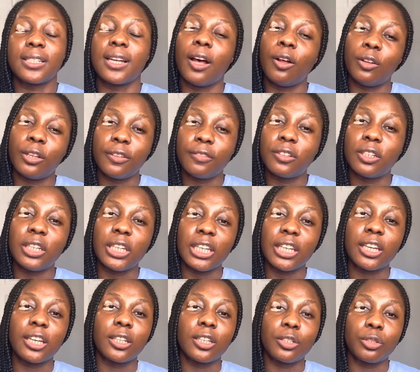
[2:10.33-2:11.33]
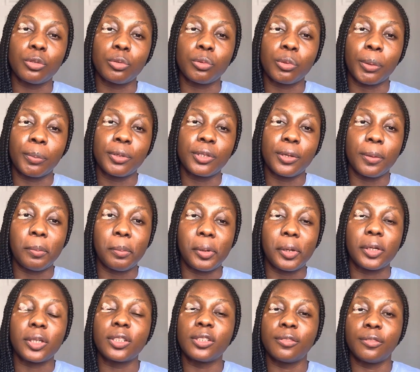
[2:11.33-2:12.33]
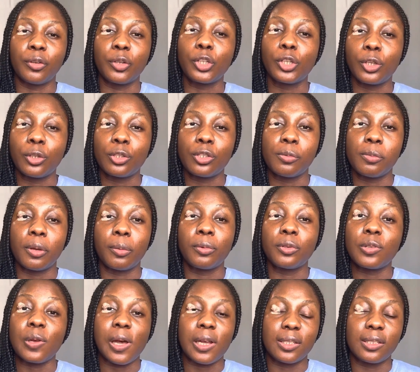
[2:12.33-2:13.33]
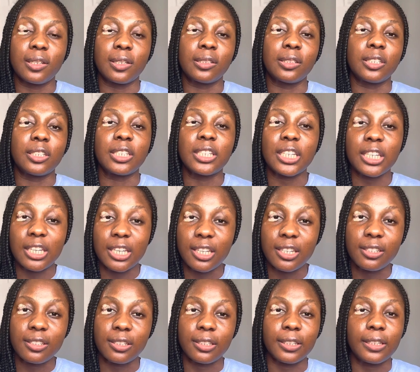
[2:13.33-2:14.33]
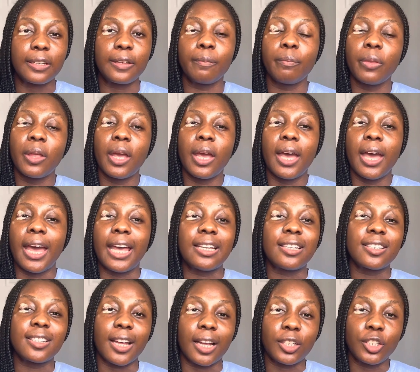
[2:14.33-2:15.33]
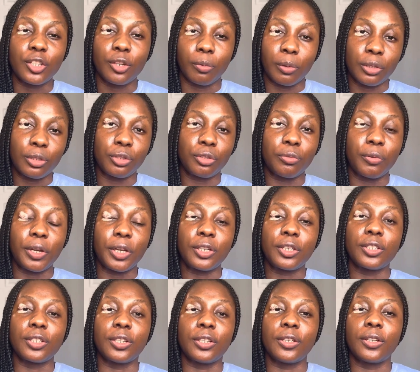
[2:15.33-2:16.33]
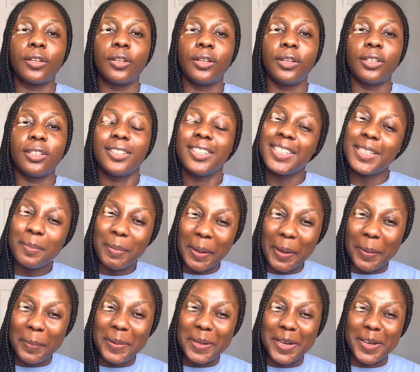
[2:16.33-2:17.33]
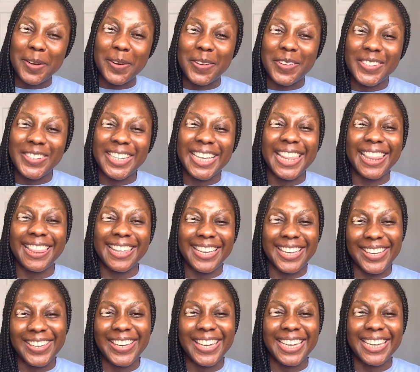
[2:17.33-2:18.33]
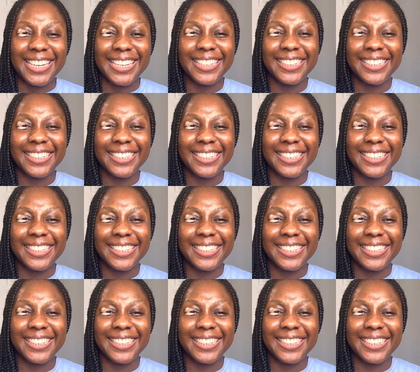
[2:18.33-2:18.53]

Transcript: I'll leave the link in the description box for you to be able to access it easily and start your registration to becoming a nurse in the UK.